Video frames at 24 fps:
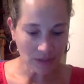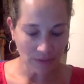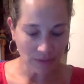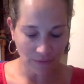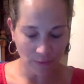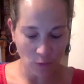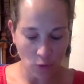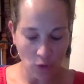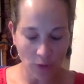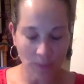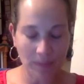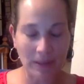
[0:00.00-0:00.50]

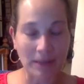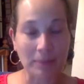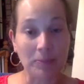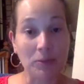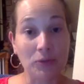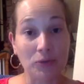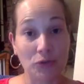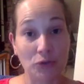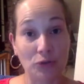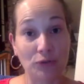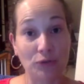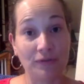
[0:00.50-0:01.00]
for
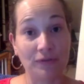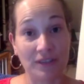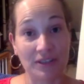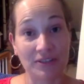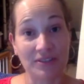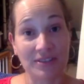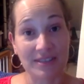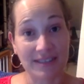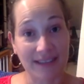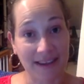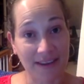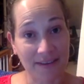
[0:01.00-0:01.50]
people to feel
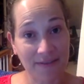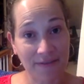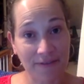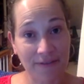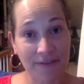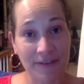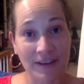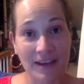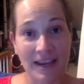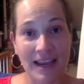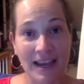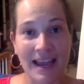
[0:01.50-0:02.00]
safe
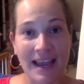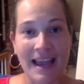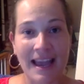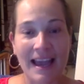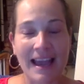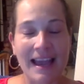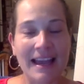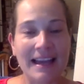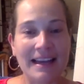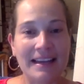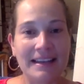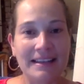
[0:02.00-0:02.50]

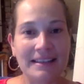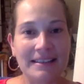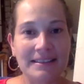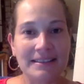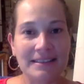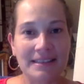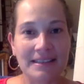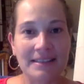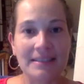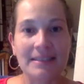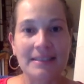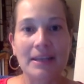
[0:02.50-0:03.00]

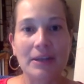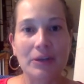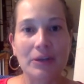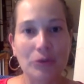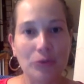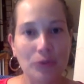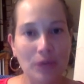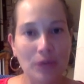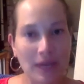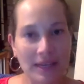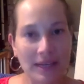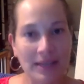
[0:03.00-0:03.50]
and
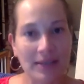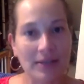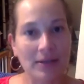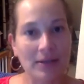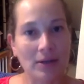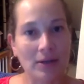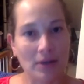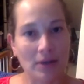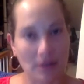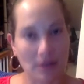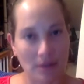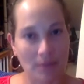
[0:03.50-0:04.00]
continue getting
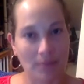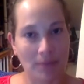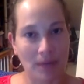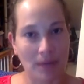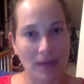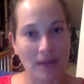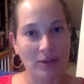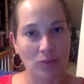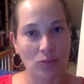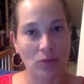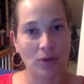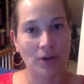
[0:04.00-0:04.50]

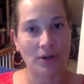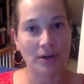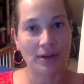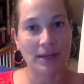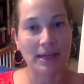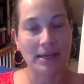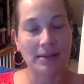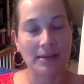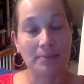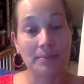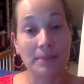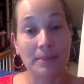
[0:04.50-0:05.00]
body work
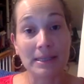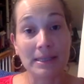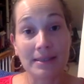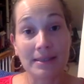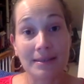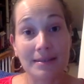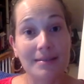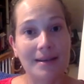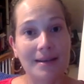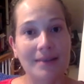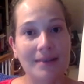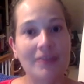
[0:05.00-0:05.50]
and
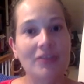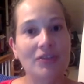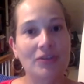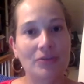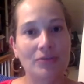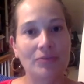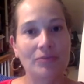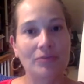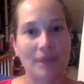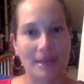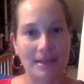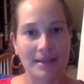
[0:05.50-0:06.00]
being touched
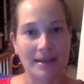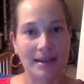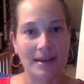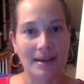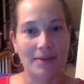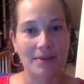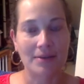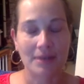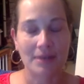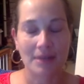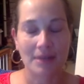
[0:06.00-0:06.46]
right now.